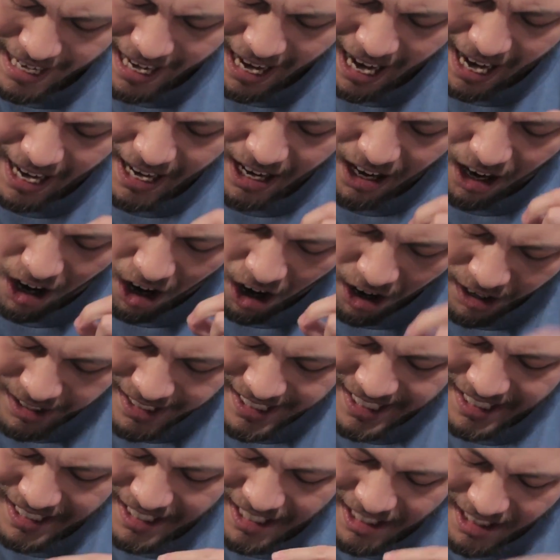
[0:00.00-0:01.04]
I
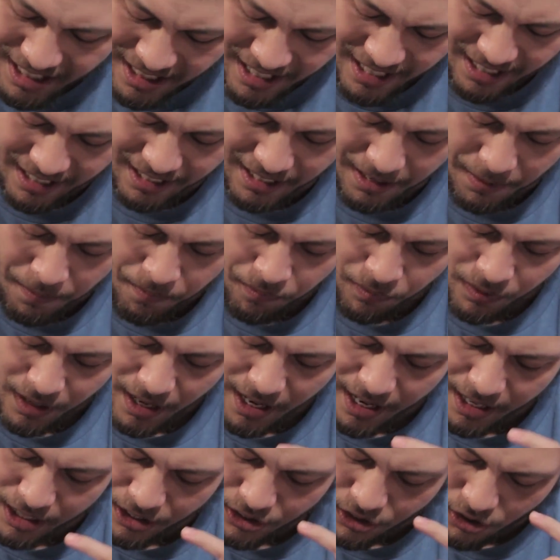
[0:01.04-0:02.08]
honestly think
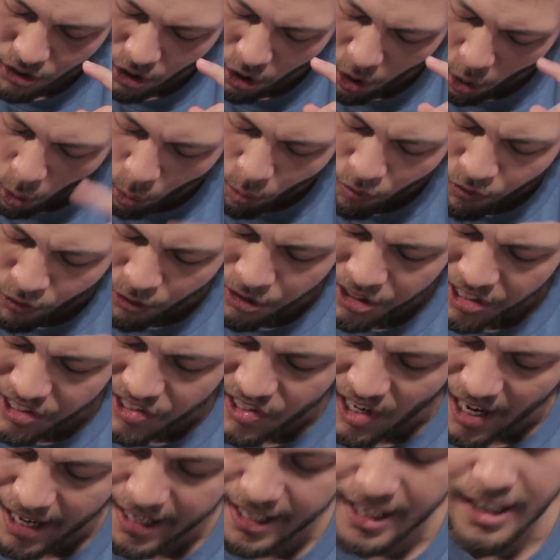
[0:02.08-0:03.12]
it is
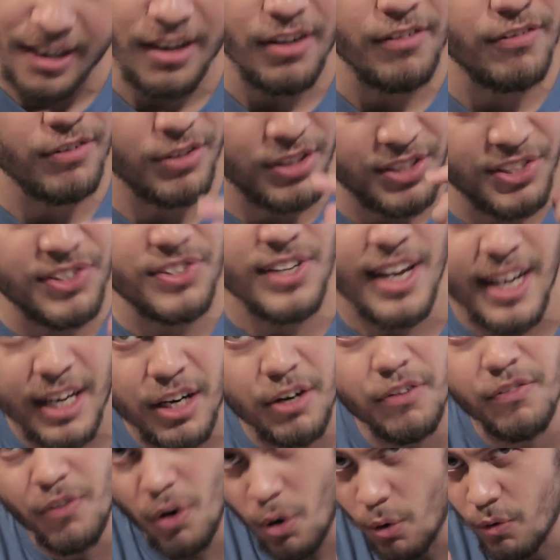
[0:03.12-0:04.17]
over-designing for the sake
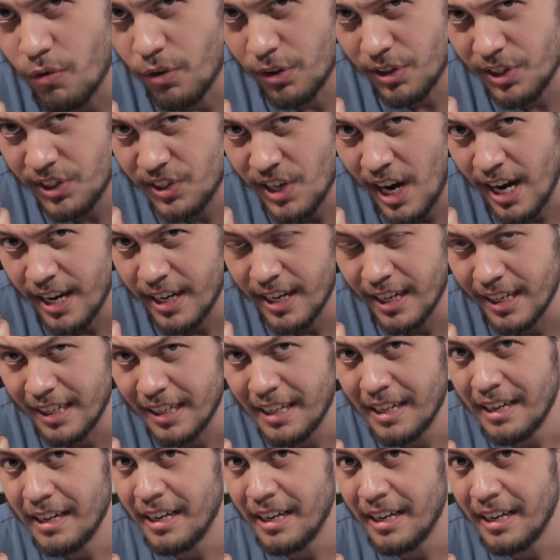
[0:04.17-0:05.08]
of over-designing,